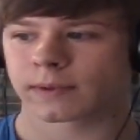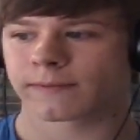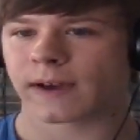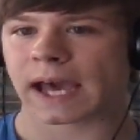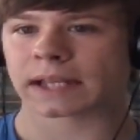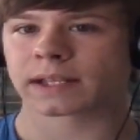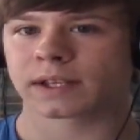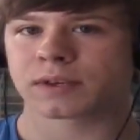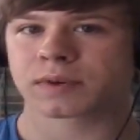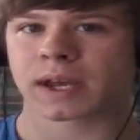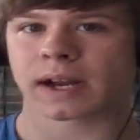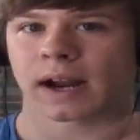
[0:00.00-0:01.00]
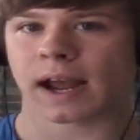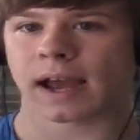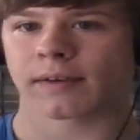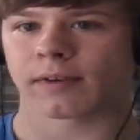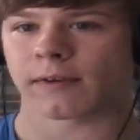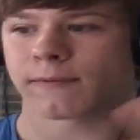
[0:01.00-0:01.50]
But the fact that you can't
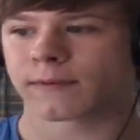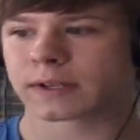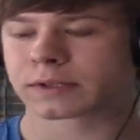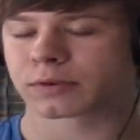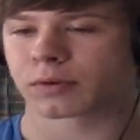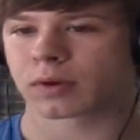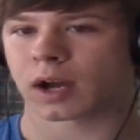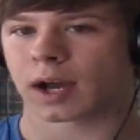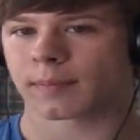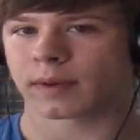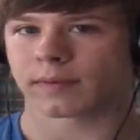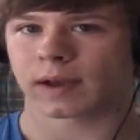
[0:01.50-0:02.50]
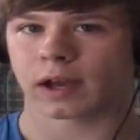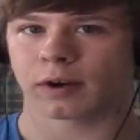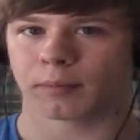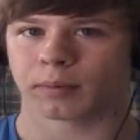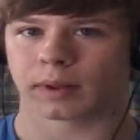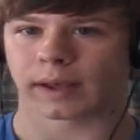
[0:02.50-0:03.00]
have a physical copy of
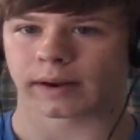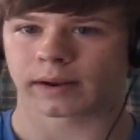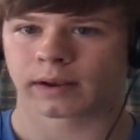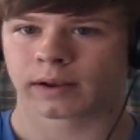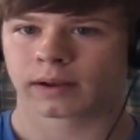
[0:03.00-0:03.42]
Hellblade